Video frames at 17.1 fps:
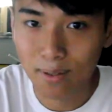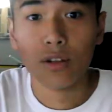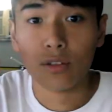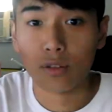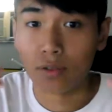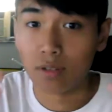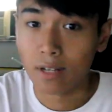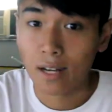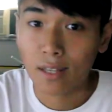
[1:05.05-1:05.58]

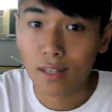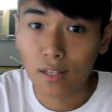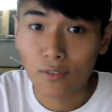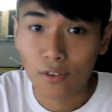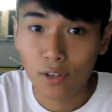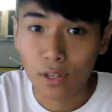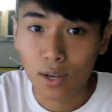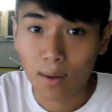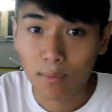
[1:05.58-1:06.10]
So today in this
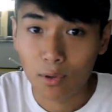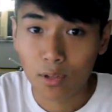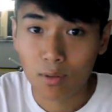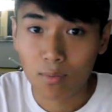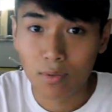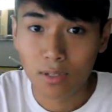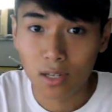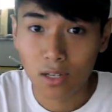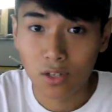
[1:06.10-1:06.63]
video, I'm going to
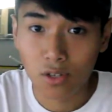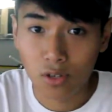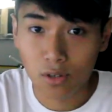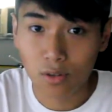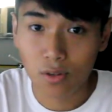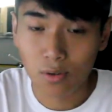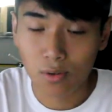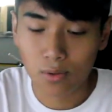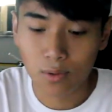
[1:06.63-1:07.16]
present to
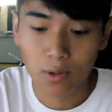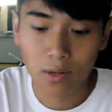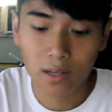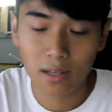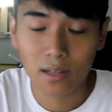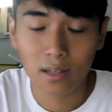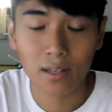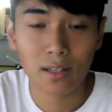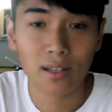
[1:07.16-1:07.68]
you
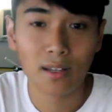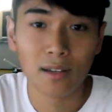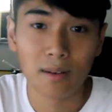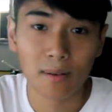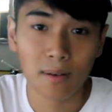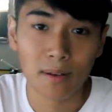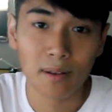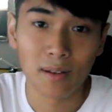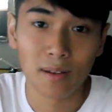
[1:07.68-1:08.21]

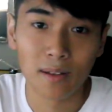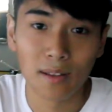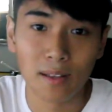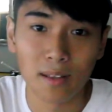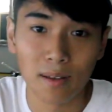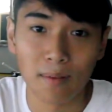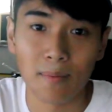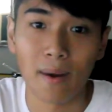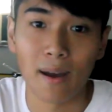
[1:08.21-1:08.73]

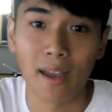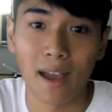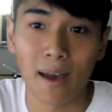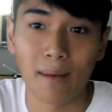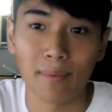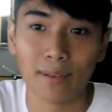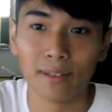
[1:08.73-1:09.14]
my app.